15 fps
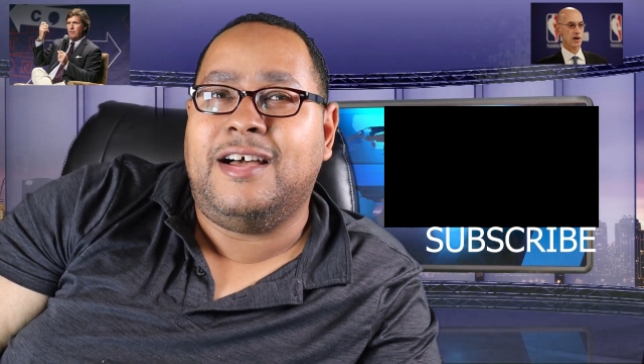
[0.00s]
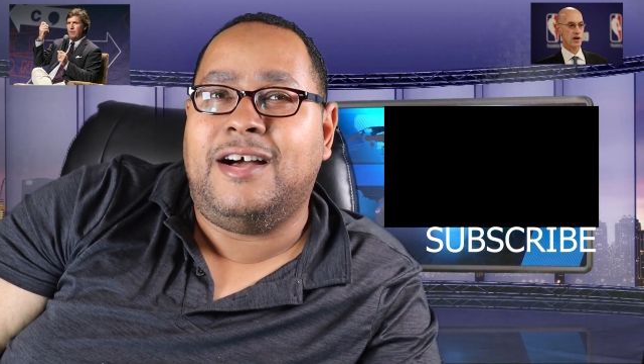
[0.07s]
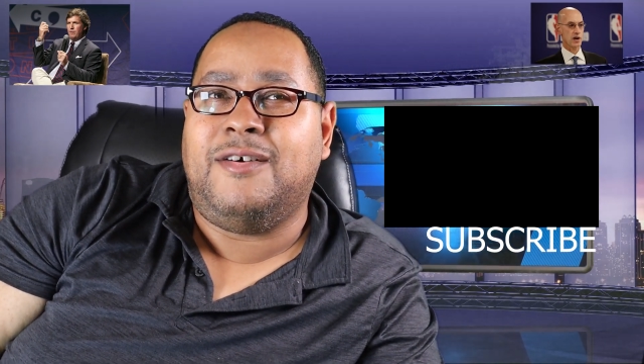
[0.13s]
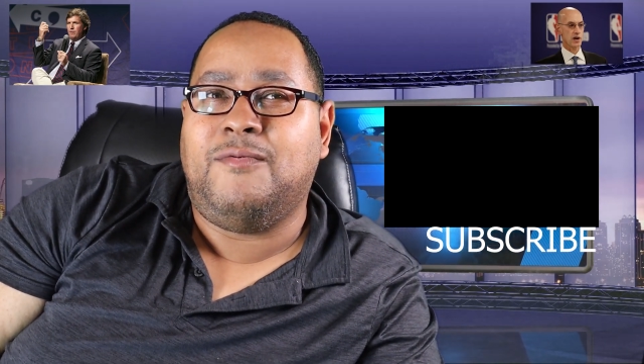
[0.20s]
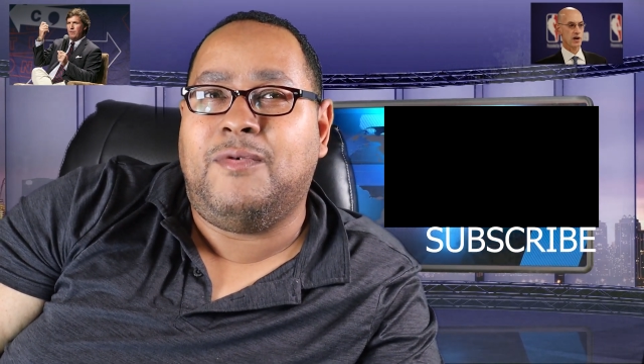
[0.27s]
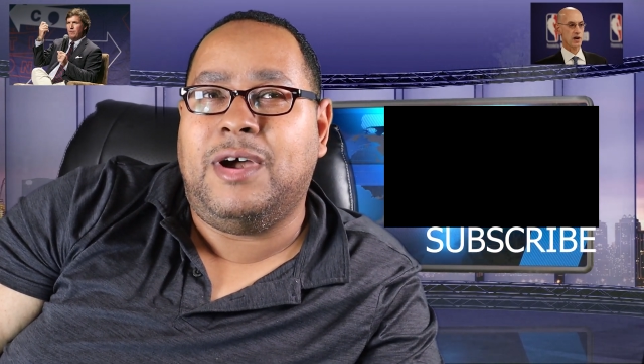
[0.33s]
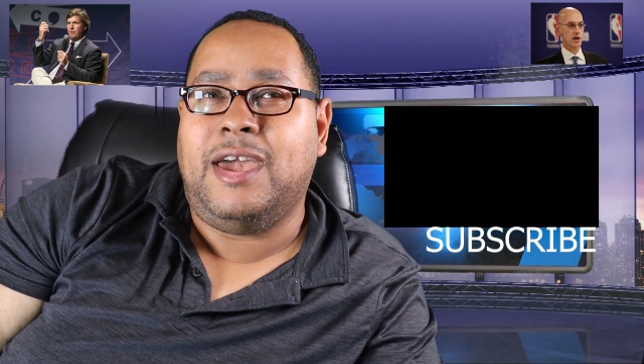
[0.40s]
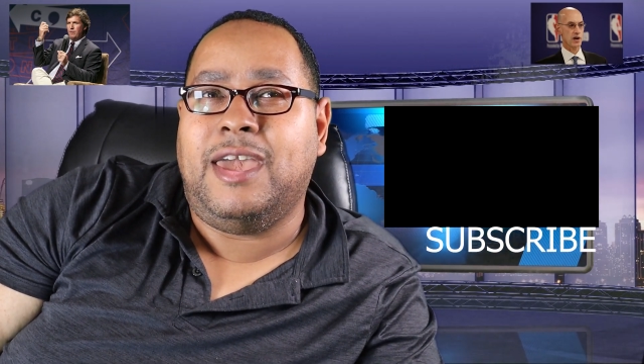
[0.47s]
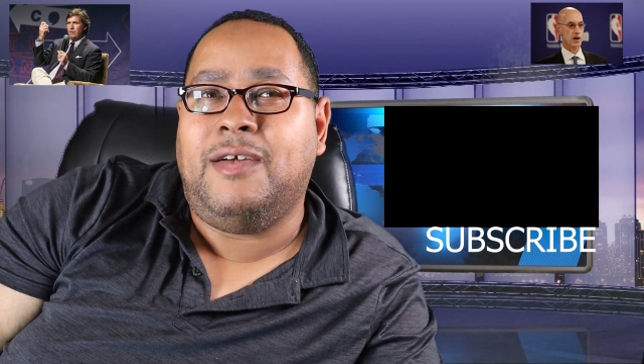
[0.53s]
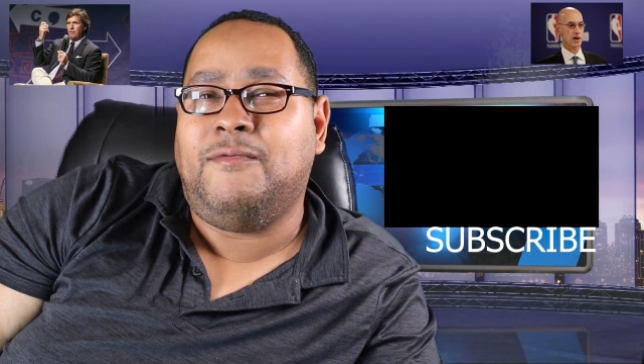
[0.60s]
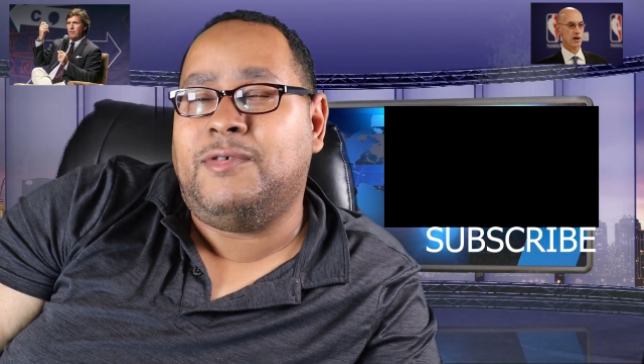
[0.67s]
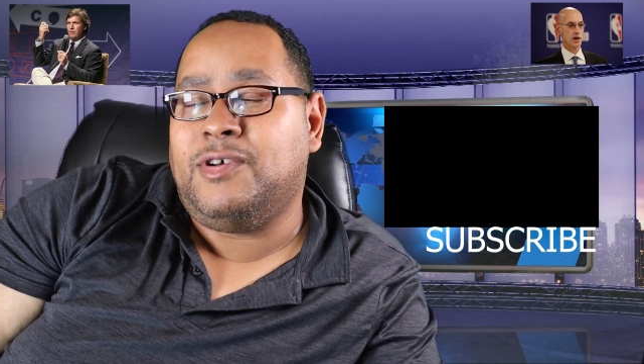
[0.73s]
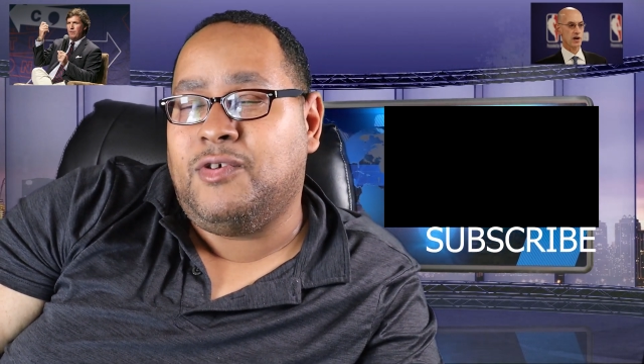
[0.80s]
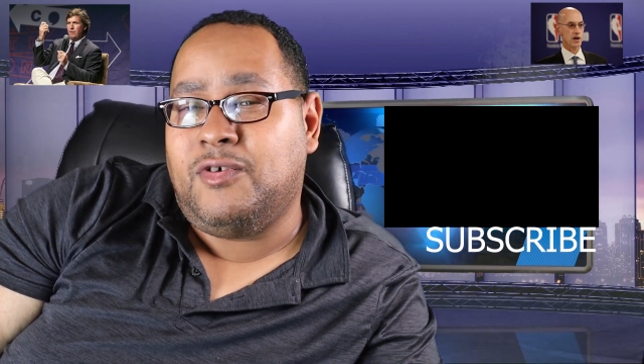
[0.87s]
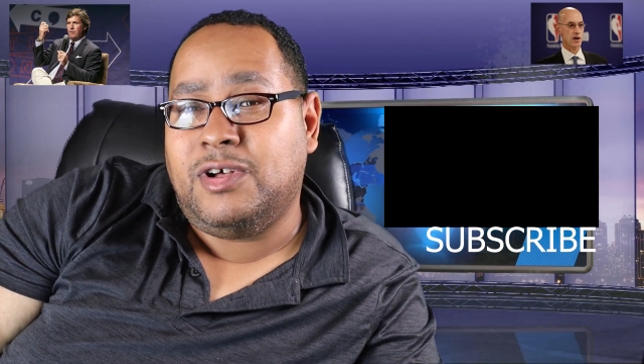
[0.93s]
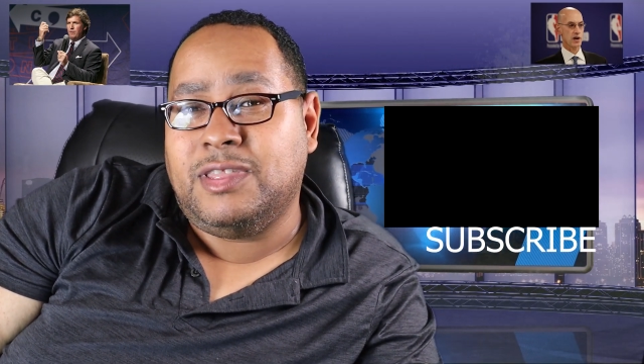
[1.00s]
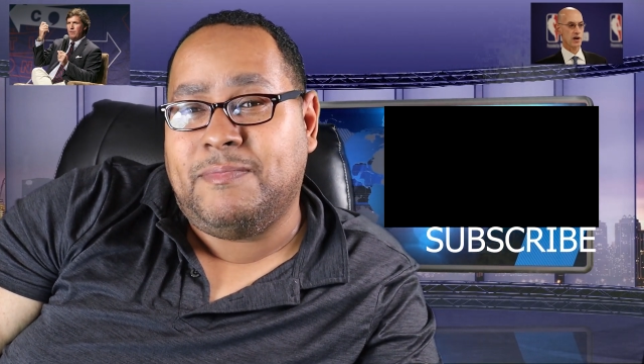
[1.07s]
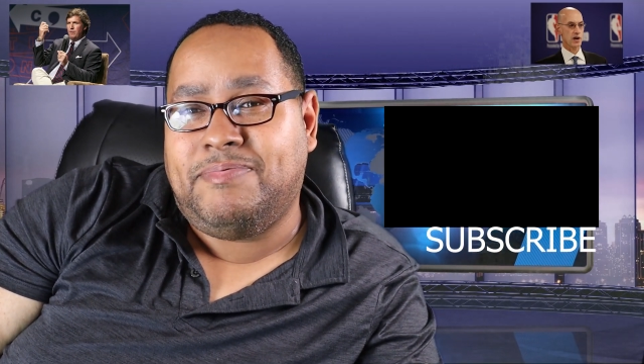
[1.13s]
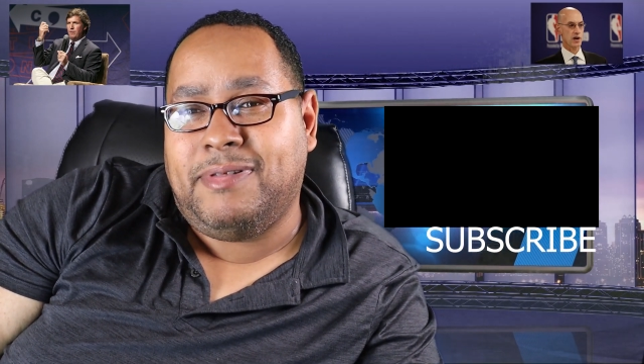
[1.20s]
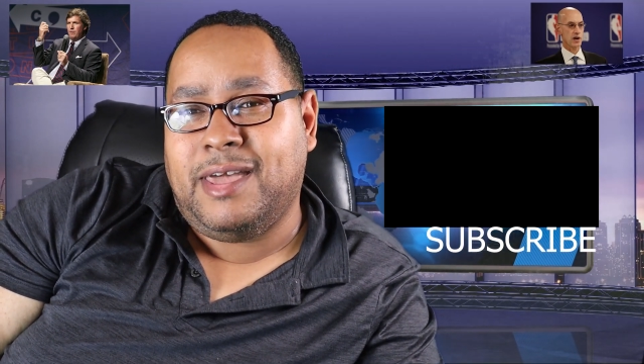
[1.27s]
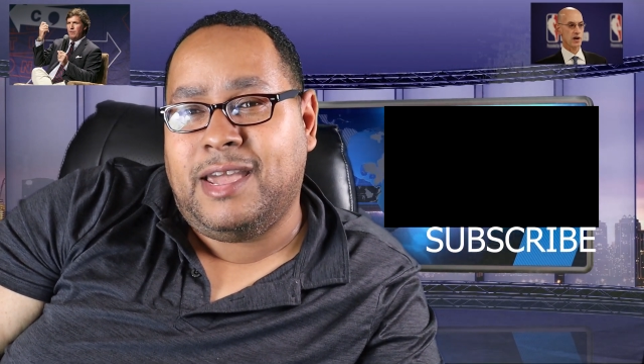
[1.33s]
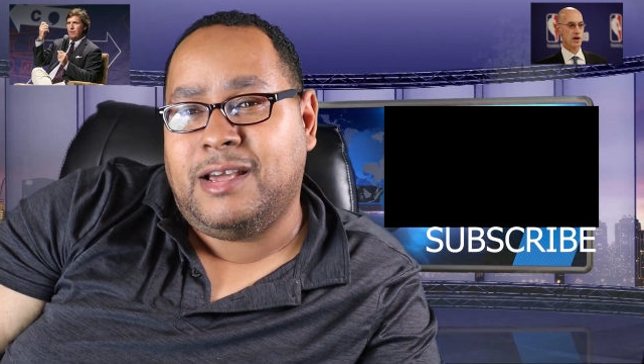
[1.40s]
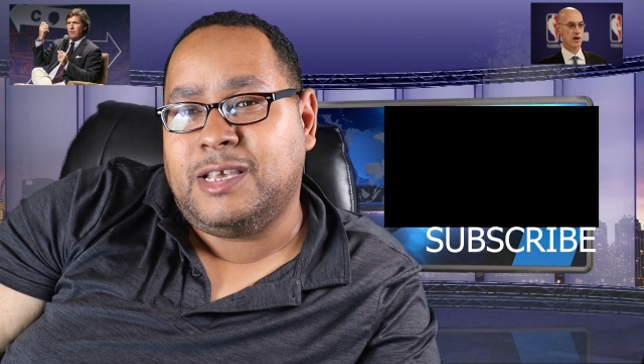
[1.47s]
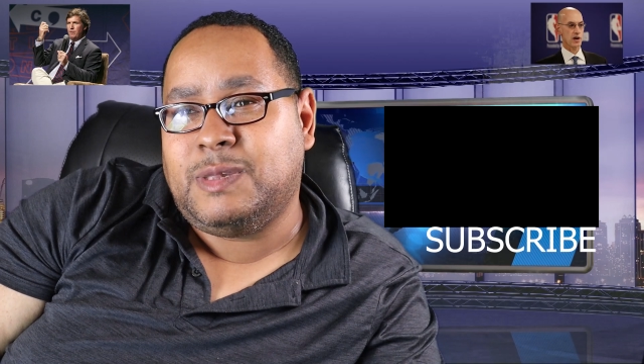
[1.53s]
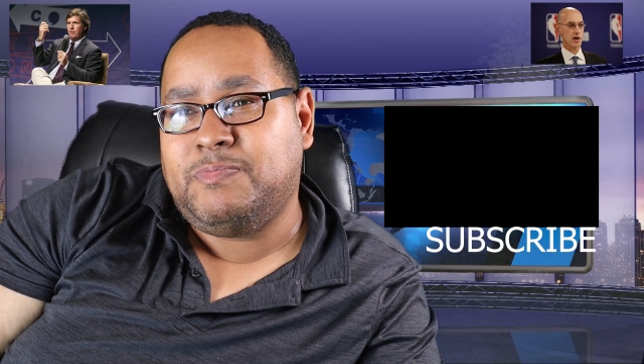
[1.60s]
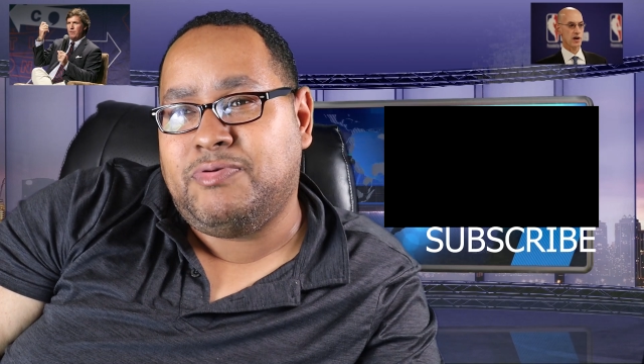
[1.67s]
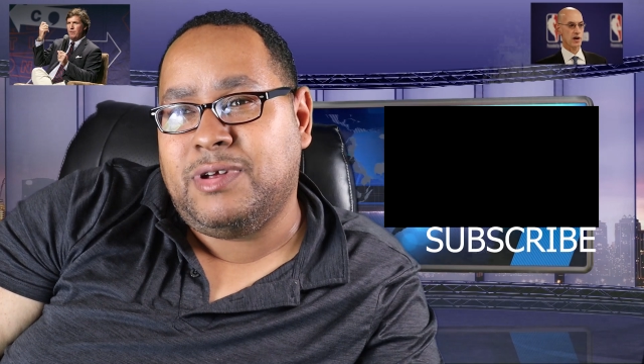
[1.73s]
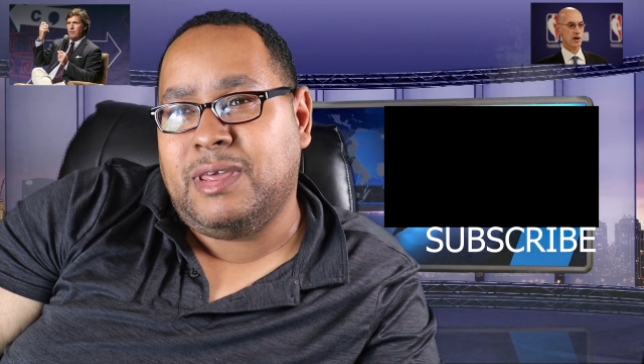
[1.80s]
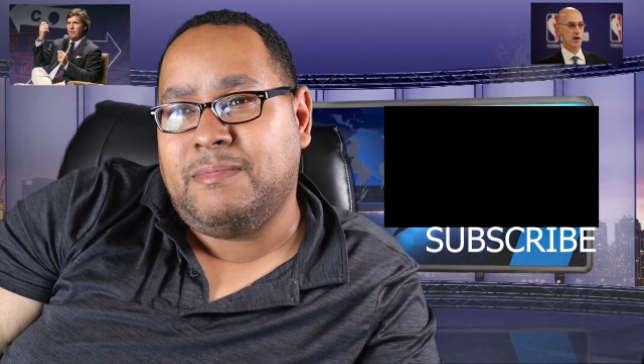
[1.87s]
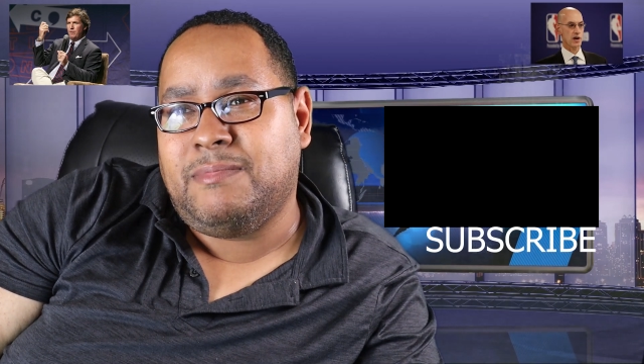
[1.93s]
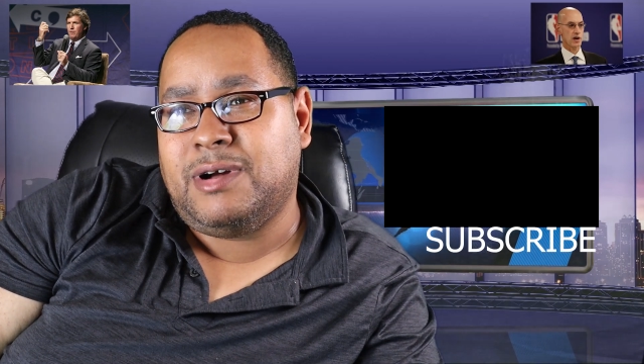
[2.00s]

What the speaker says: away, when all the players pretty